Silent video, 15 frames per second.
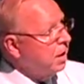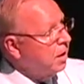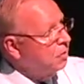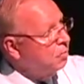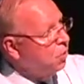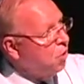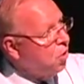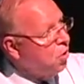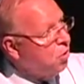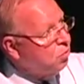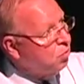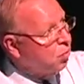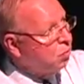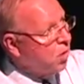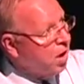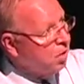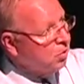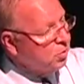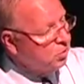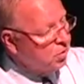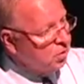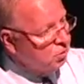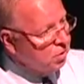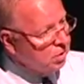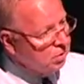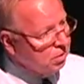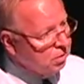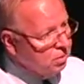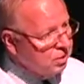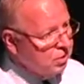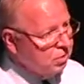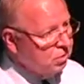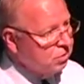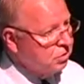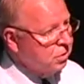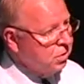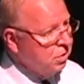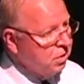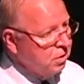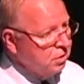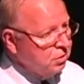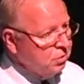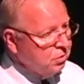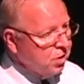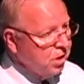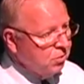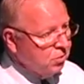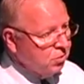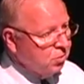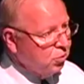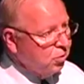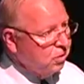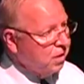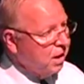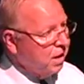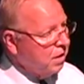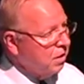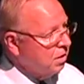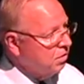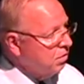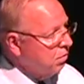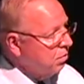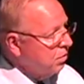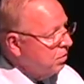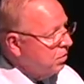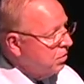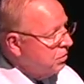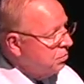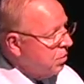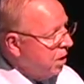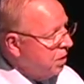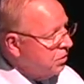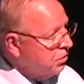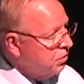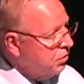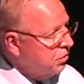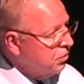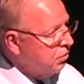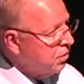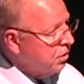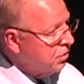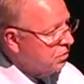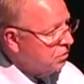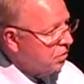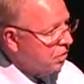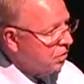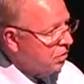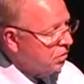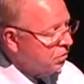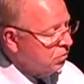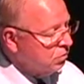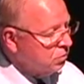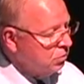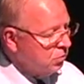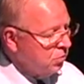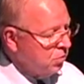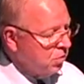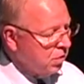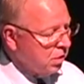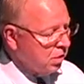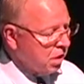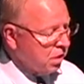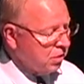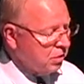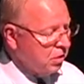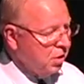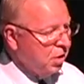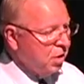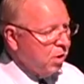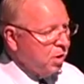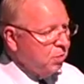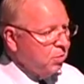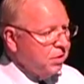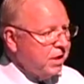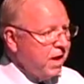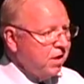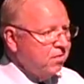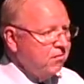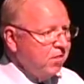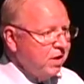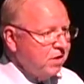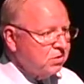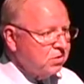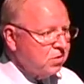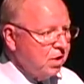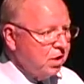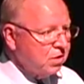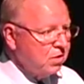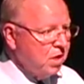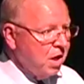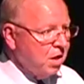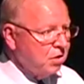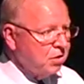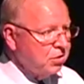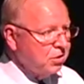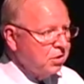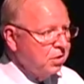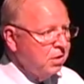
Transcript: and Paul will probably be one of the leaders to be able to put that in, knowing his past history, and the same thing with community college. But that advanced technology,